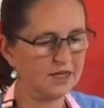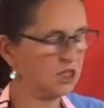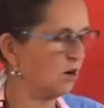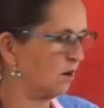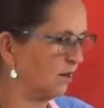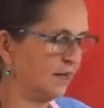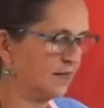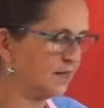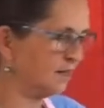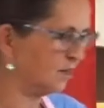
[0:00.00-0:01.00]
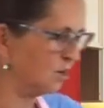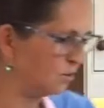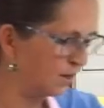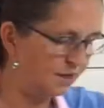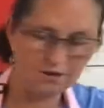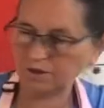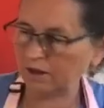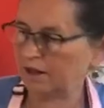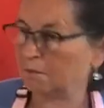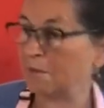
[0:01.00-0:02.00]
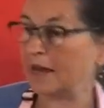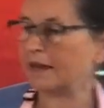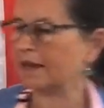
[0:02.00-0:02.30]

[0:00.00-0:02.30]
chocolate into the coconut oil and making a